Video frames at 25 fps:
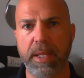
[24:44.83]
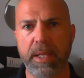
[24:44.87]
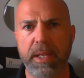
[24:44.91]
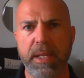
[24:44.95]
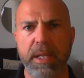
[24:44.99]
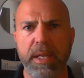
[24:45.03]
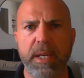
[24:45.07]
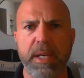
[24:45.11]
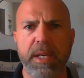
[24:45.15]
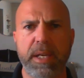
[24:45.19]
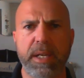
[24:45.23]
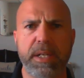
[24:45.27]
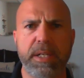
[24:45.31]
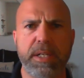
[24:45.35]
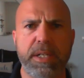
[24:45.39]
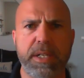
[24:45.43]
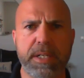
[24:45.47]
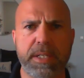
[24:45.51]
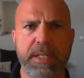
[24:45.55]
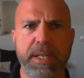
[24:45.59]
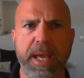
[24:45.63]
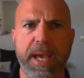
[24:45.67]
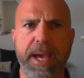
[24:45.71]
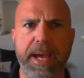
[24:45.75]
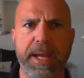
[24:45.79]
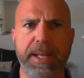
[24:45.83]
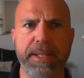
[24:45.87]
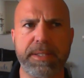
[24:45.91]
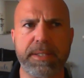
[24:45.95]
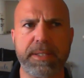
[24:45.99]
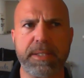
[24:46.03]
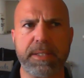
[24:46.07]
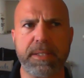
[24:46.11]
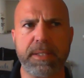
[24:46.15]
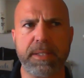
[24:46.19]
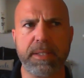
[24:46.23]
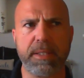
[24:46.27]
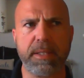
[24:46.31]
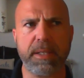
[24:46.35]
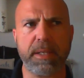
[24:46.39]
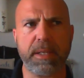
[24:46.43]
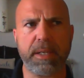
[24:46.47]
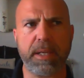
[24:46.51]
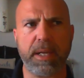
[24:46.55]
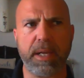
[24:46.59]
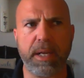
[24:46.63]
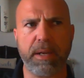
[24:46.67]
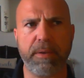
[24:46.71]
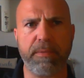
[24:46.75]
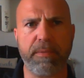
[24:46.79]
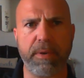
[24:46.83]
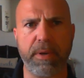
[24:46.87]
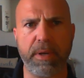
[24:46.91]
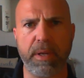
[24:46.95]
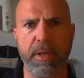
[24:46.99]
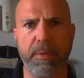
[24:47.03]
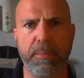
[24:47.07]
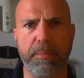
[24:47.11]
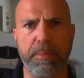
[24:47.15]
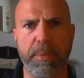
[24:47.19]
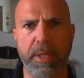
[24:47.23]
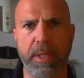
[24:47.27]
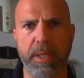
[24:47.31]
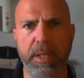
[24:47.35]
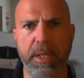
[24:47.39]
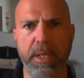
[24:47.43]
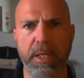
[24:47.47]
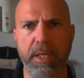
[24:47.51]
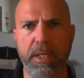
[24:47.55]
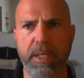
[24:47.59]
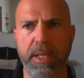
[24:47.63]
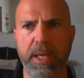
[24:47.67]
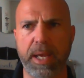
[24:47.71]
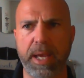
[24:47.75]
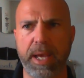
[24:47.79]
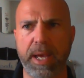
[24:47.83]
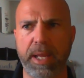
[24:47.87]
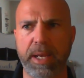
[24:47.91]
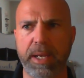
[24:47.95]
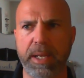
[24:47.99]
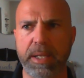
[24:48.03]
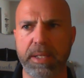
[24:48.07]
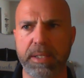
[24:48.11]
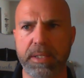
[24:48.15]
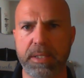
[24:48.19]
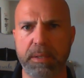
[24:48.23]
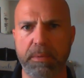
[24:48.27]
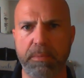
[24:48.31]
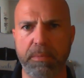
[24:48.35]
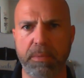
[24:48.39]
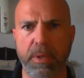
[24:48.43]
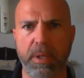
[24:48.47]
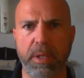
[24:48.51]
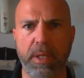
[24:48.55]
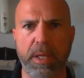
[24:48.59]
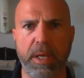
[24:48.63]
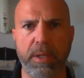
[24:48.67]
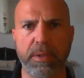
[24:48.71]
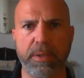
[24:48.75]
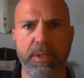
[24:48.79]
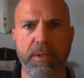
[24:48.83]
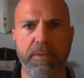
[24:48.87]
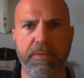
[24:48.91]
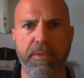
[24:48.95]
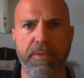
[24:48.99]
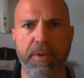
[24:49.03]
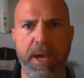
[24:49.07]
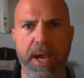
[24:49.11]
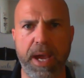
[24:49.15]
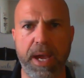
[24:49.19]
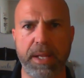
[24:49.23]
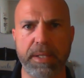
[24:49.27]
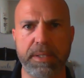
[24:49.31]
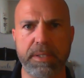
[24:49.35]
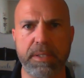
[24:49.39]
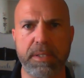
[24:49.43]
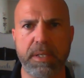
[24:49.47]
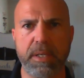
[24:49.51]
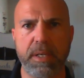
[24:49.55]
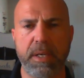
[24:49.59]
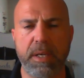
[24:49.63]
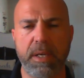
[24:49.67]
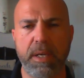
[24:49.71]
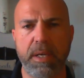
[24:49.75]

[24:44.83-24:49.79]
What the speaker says: It just adds kind of an ability to add in some real healthy fats